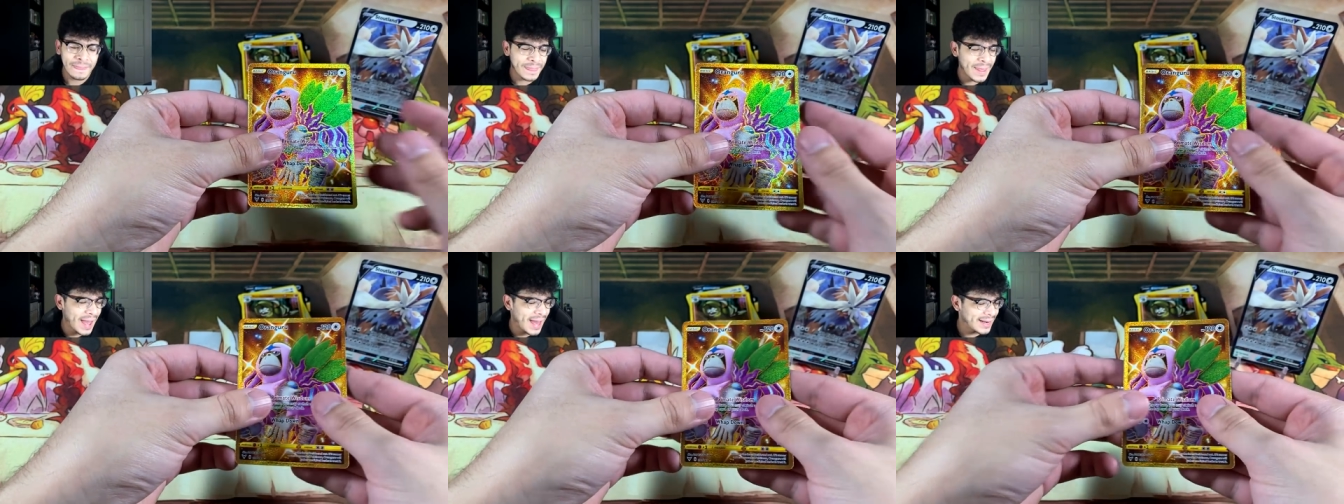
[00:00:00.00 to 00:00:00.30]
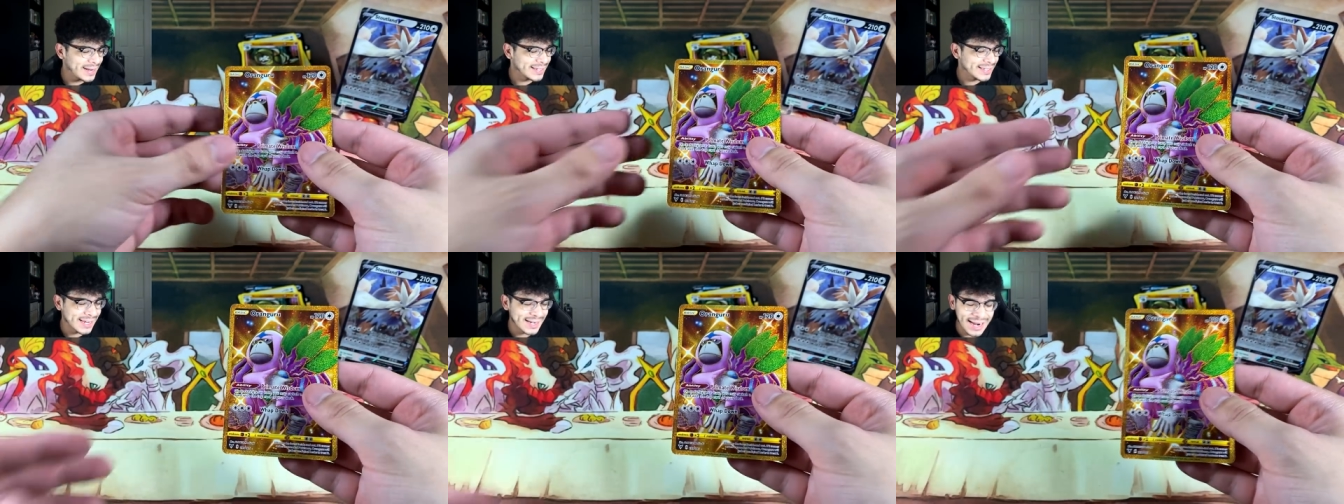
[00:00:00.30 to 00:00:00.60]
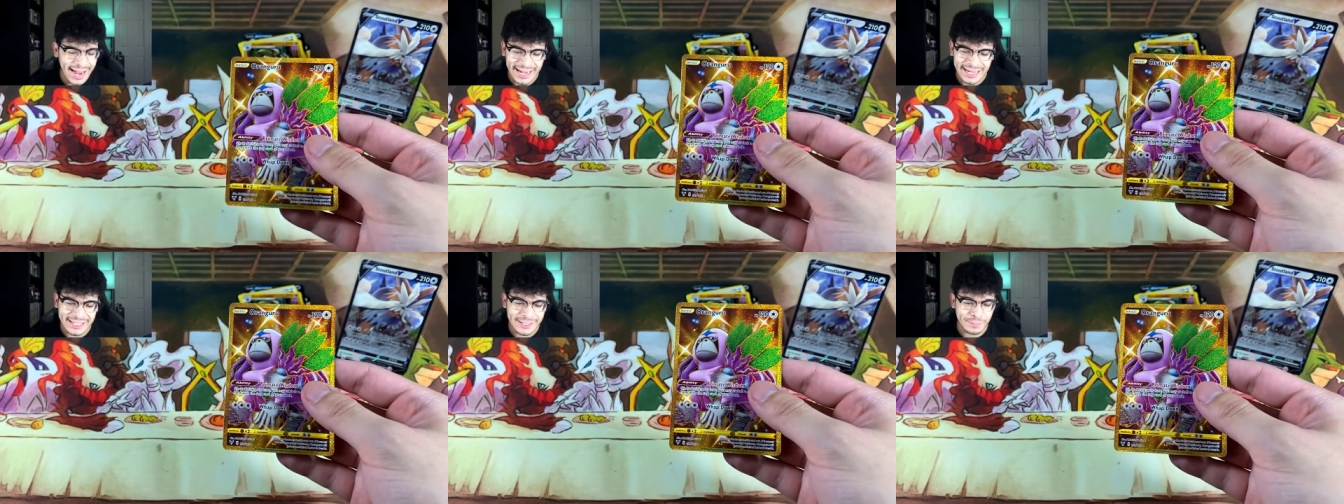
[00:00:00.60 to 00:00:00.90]
That is a
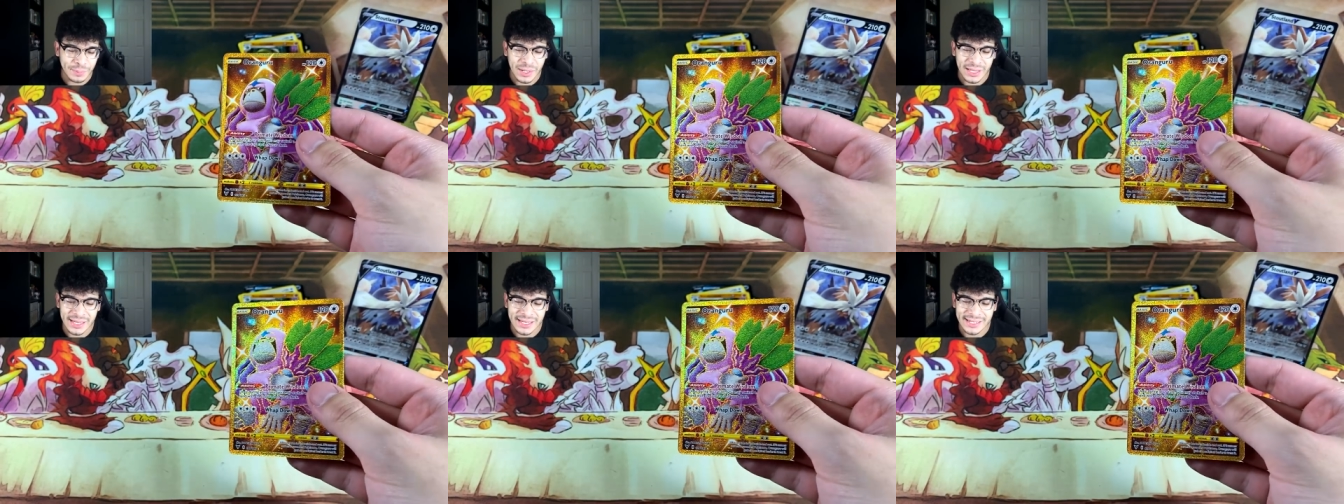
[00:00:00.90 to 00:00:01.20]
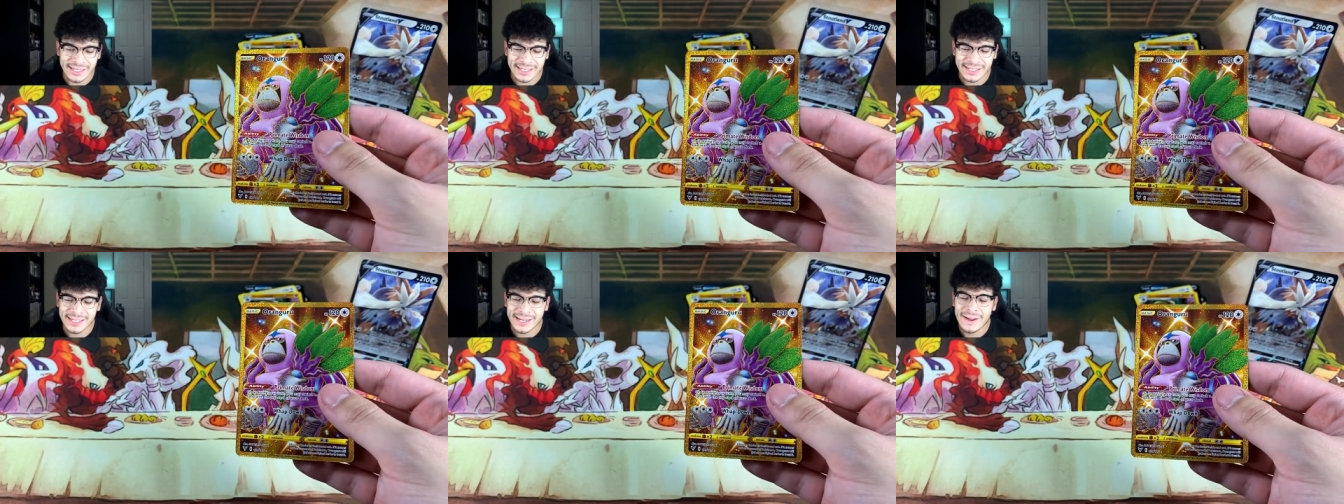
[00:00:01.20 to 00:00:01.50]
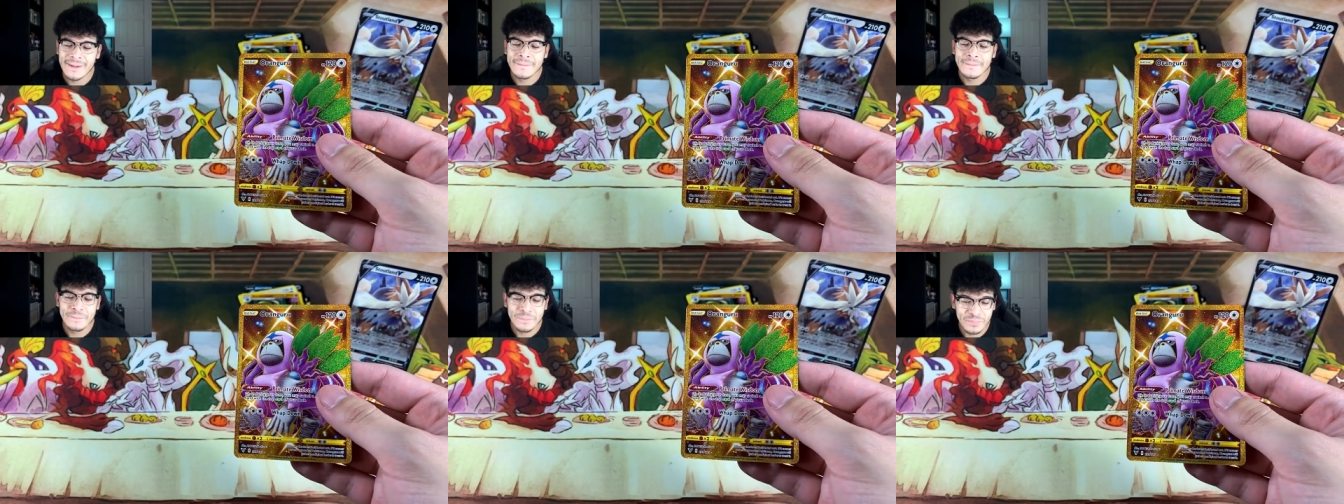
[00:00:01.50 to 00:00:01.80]
nice piece.
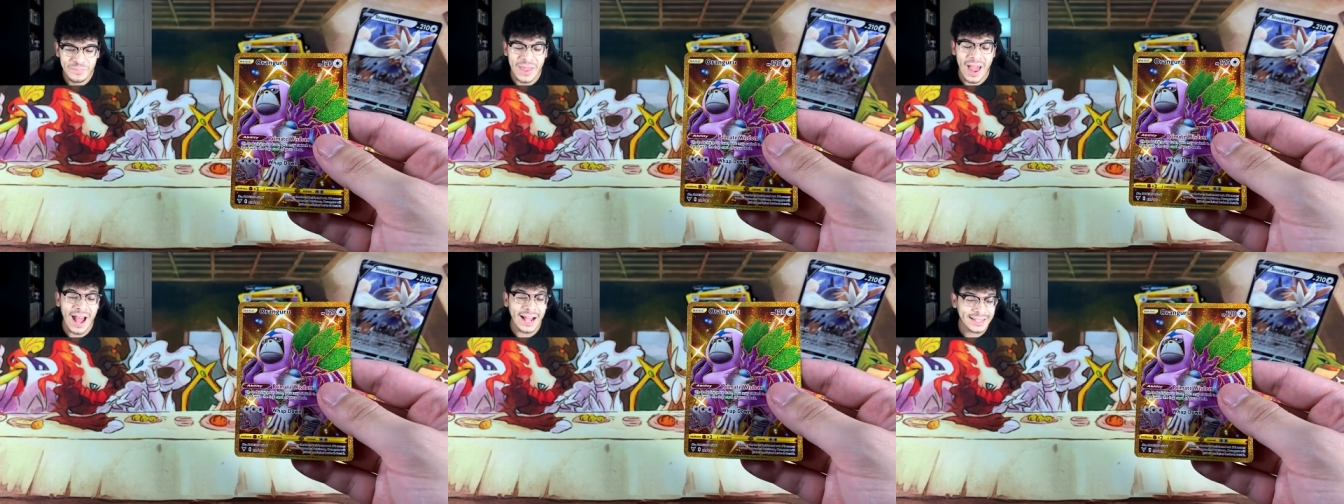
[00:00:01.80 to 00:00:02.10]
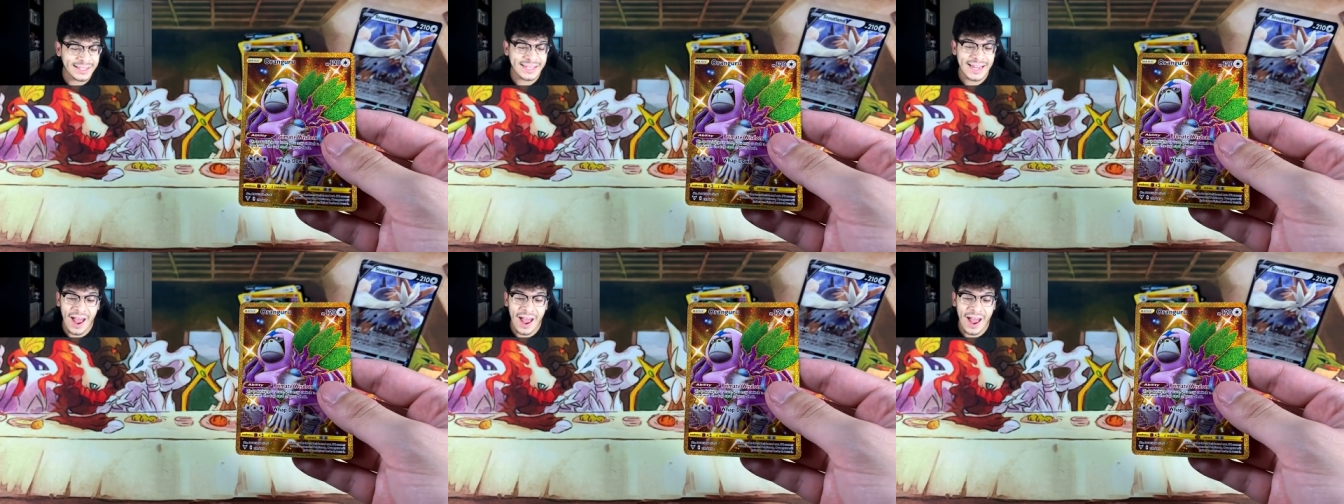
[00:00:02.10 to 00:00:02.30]
That